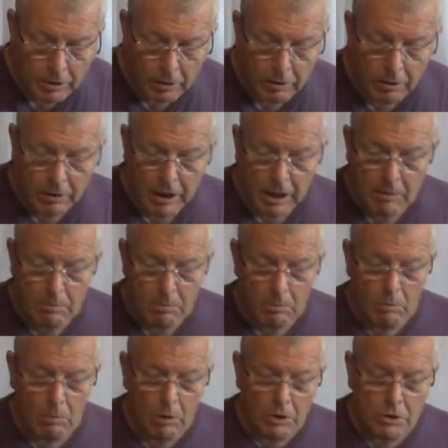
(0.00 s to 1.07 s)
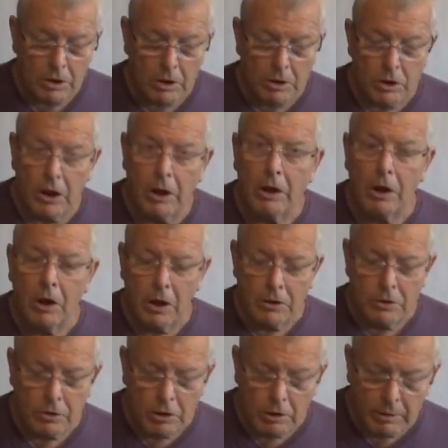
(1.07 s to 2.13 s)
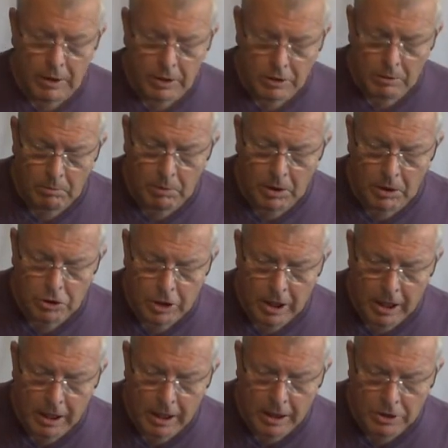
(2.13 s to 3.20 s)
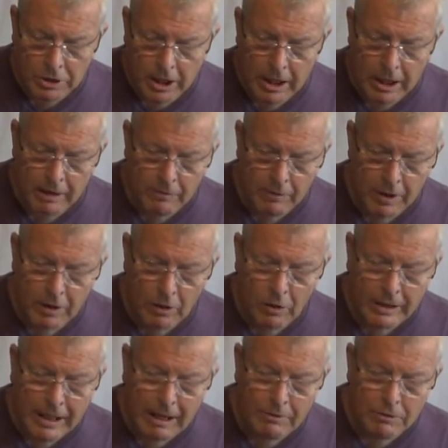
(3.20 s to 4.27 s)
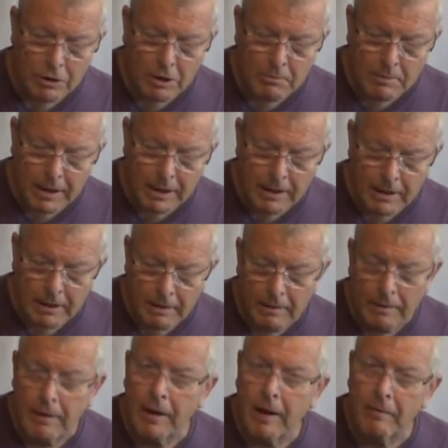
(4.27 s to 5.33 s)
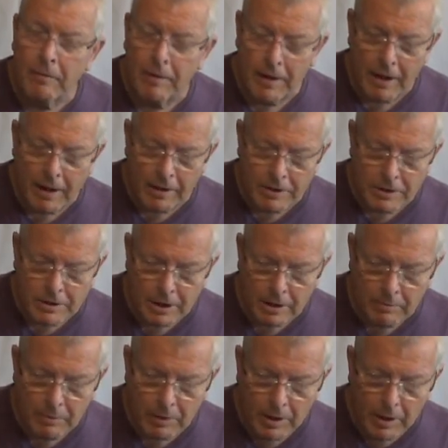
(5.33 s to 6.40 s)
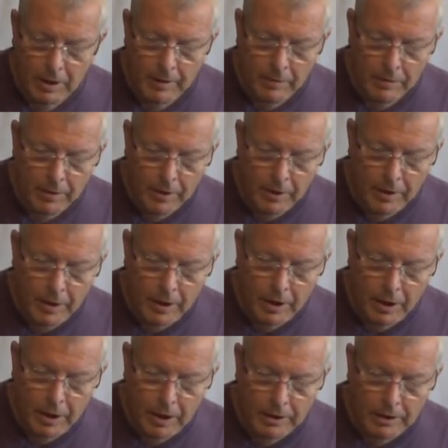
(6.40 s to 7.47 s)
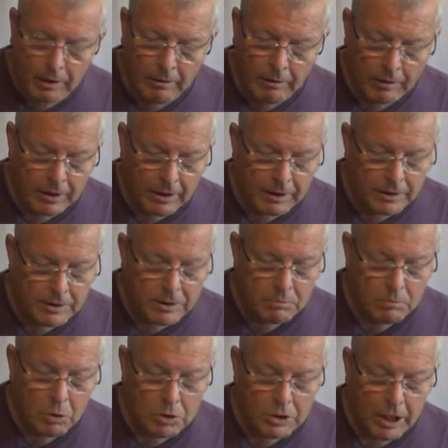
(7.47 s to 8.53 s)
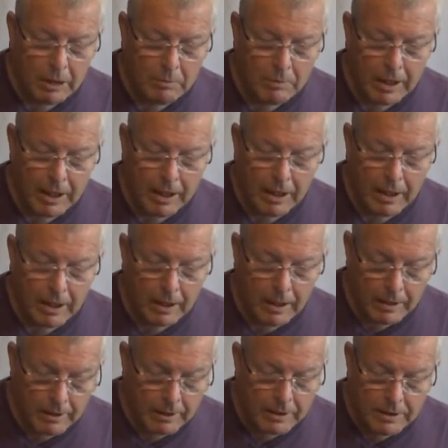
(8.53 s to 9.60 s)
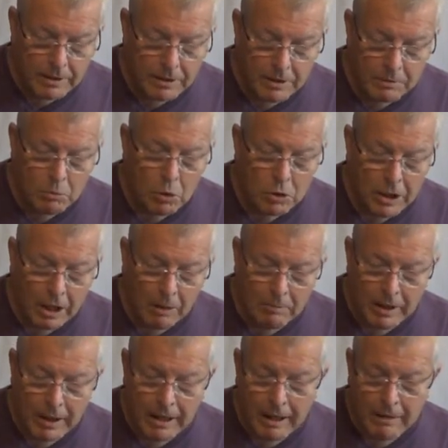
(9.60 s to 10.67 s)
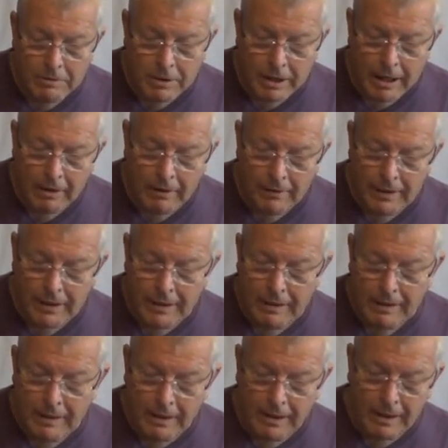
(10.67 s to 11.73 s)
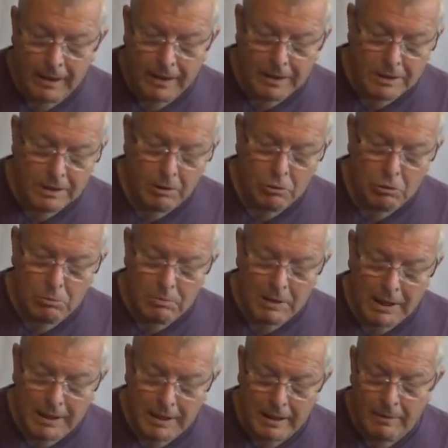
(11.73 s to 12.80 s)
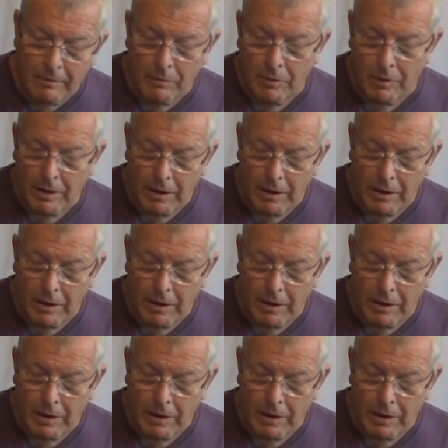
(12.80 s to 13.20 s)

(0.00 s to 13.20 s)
you keep watching as I learn to do it, because I'm going to share everything, all the errors I make and everything else. I don't think there's as much out there. There isn't as much out there on the social media,